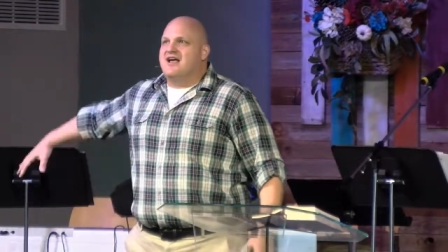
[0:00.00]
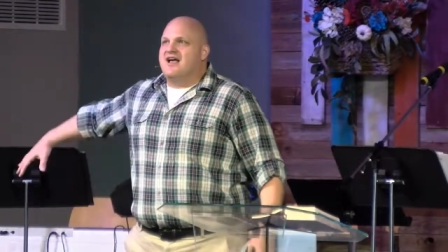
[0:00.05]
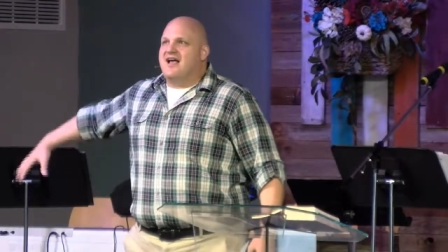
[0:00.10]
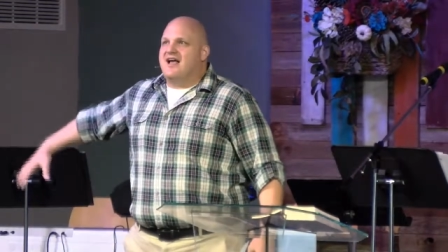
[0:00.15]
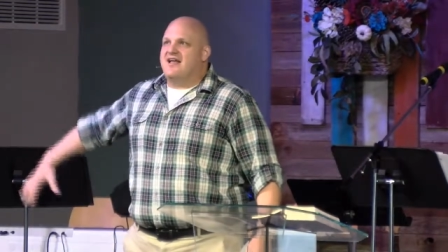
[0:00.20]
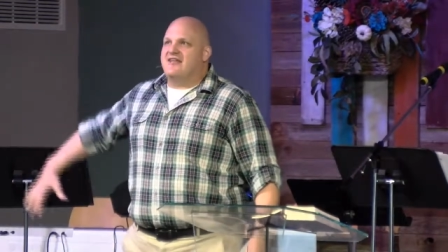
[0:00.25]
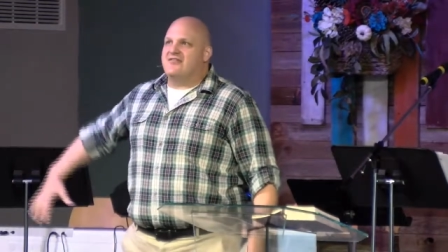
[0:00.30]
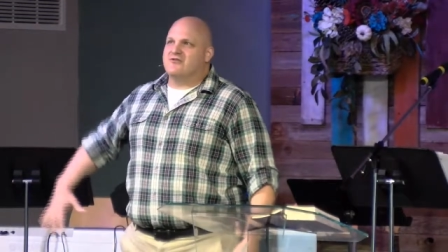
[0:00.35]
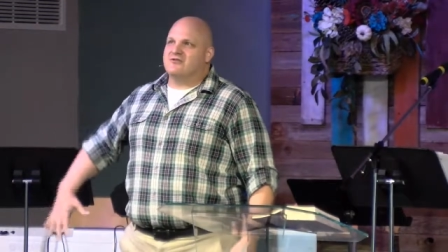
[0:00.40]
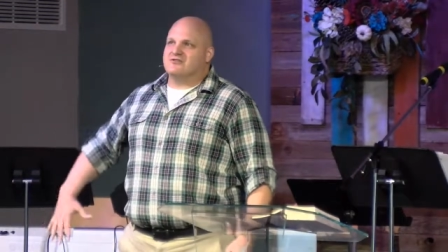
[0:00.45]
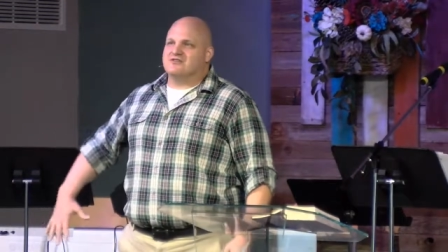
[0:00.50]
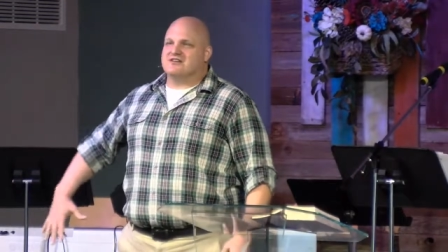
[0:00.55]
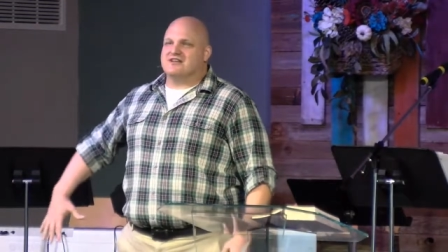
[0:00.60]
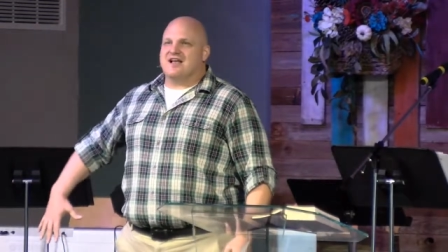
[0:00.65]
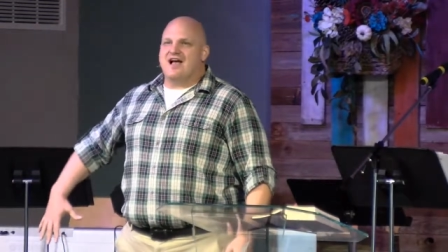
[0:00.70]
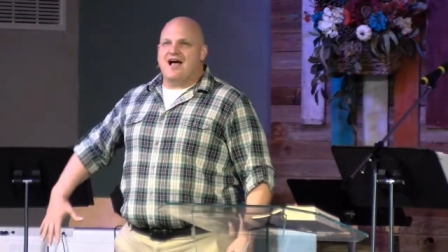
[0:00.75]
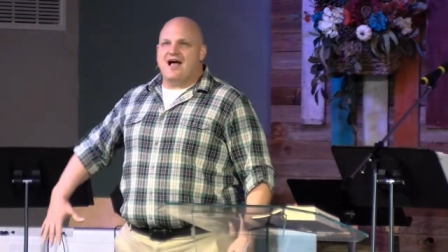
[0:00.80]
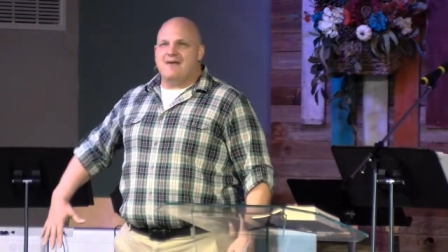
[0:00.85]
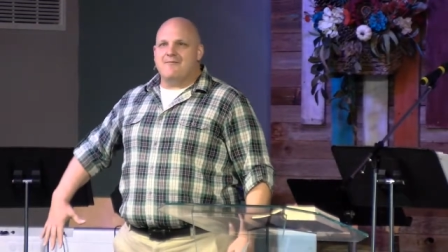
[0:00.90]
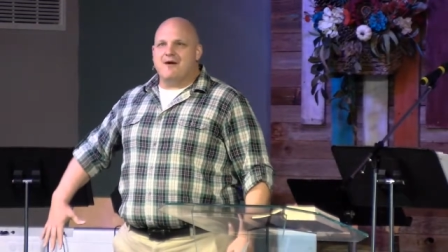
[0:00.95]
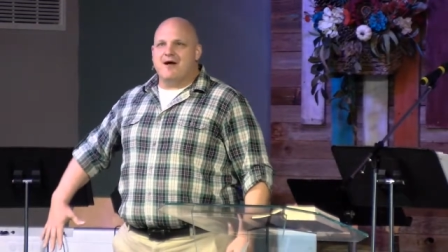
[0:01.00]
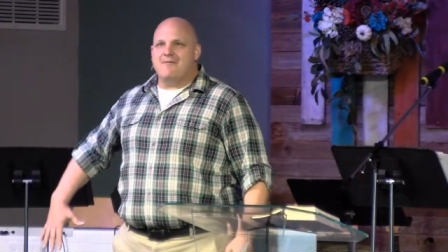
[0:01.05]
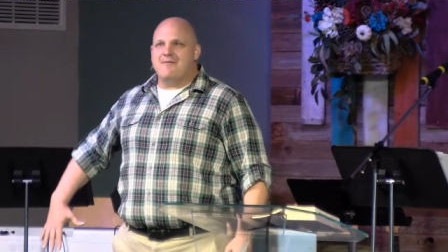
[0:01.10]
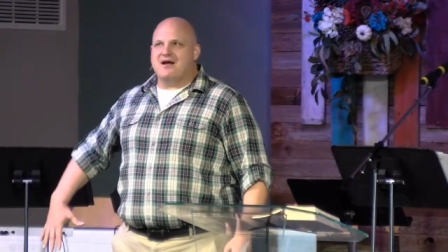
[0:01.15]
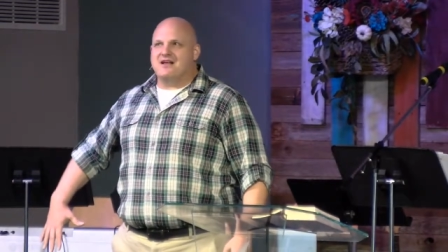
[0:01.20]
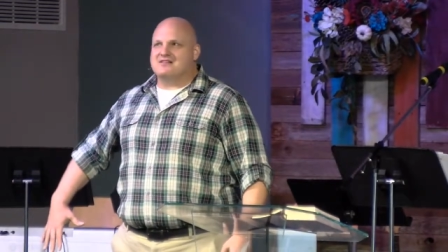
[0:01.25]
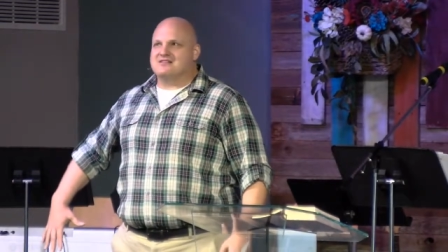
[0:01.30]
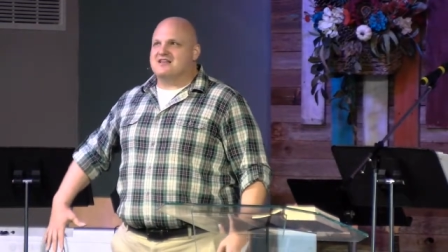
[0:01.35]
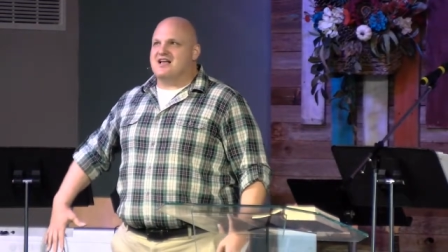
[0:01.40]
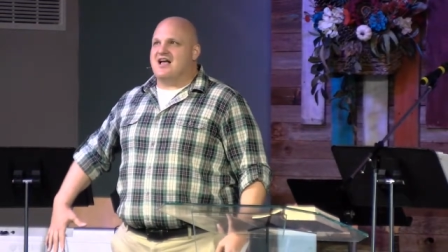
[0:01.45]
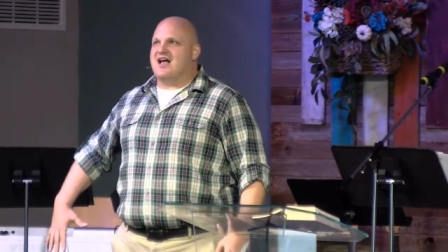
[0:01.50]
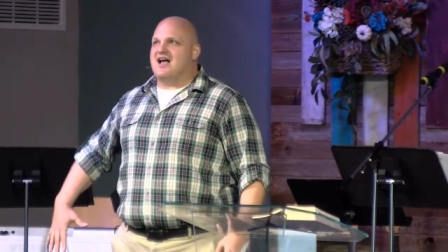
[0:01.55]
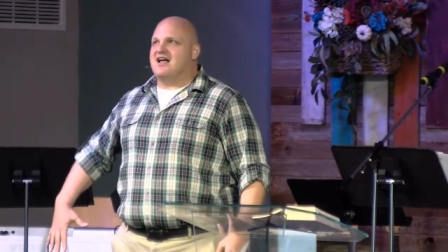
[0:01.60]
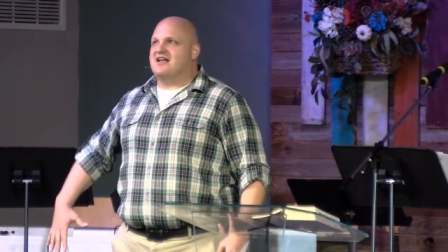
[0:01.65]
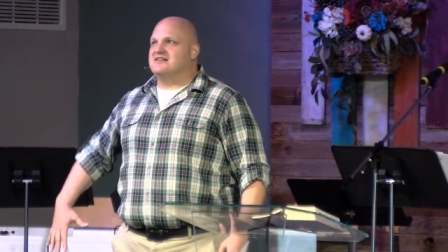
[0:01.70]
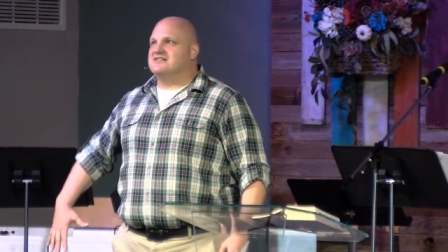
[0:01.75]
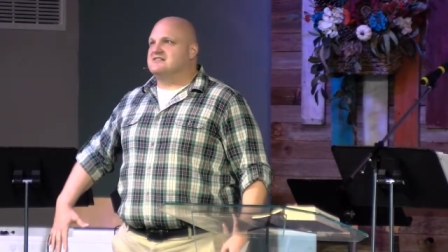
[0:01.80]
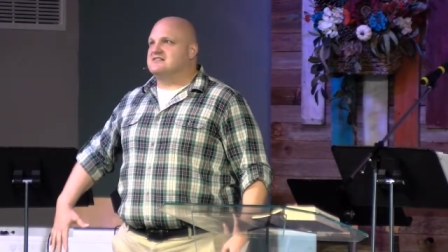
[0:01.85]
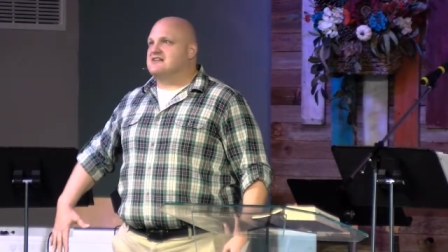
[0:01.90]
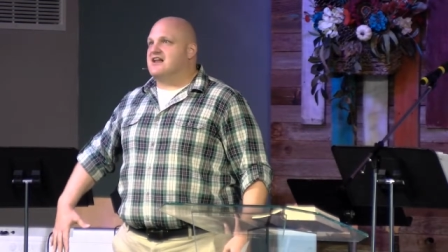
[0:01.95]
and there was a guy by my
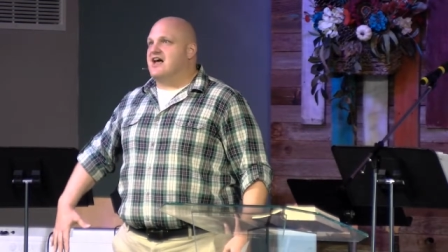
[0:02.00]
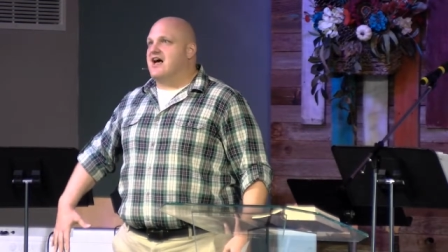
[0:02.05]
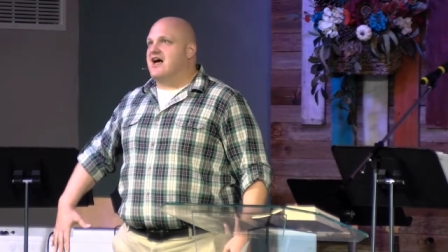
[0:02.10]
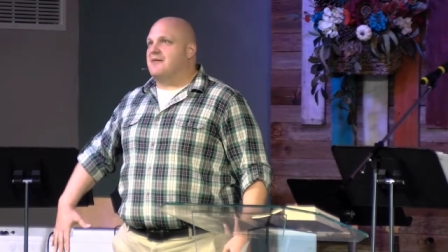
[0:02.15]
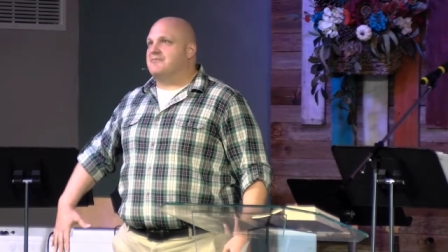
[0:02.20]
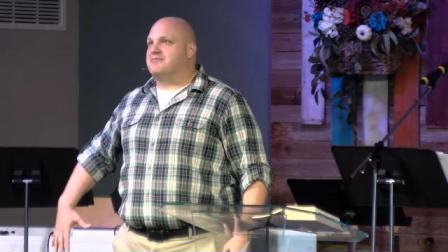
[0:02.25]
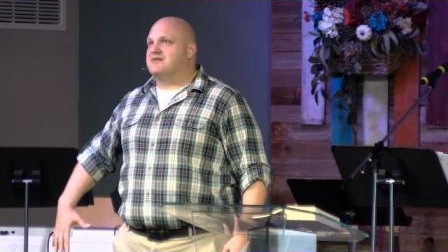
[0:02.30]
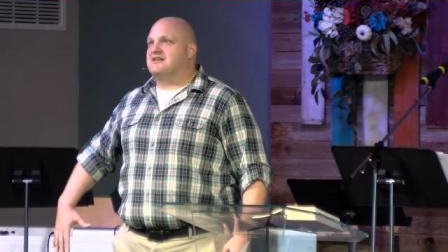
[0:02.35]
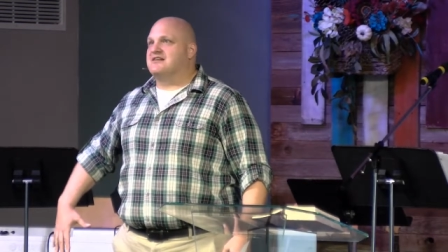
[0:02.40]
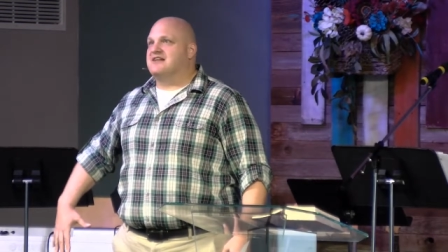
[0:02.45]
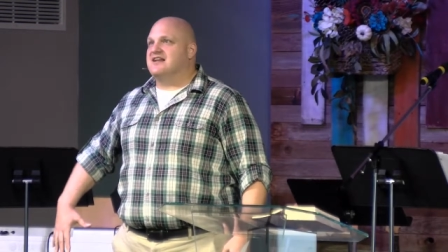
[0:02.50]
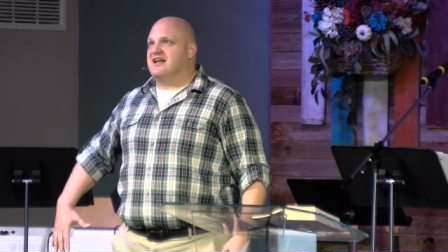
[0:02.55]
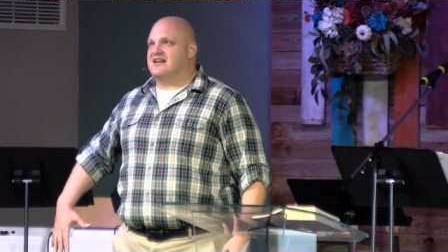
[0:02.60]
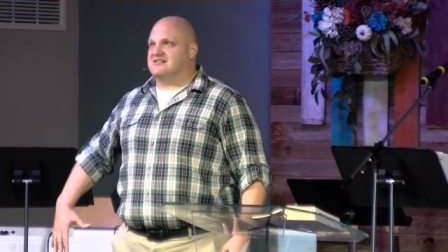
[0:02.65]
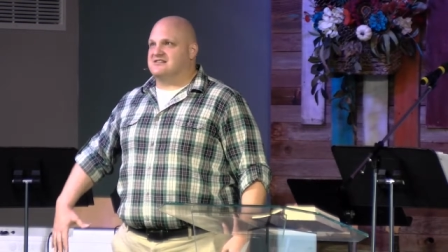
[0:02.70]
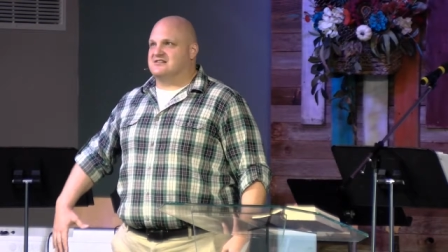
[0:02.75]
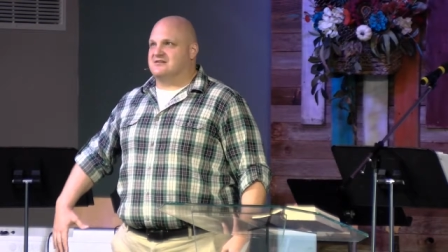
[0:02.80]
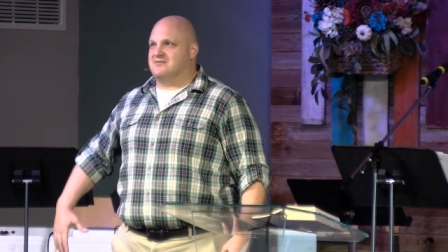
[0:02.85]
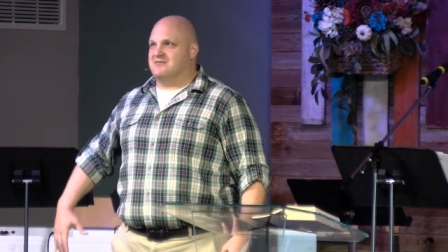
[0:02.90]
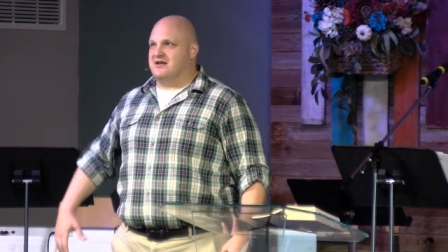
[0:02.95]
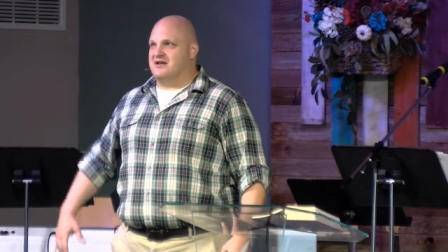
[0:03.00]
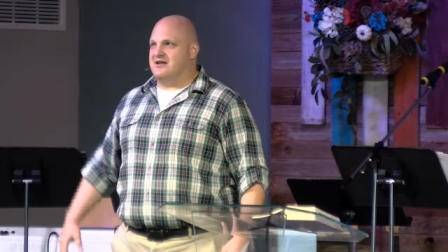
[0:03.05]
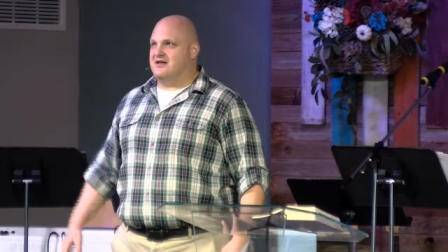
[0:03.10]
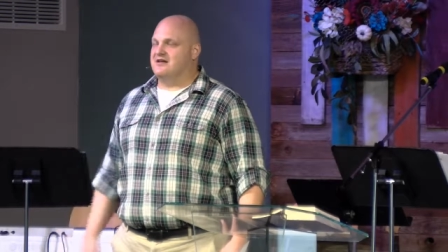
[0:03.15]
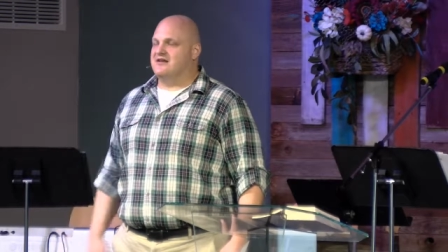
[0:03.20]
side stopped next to me.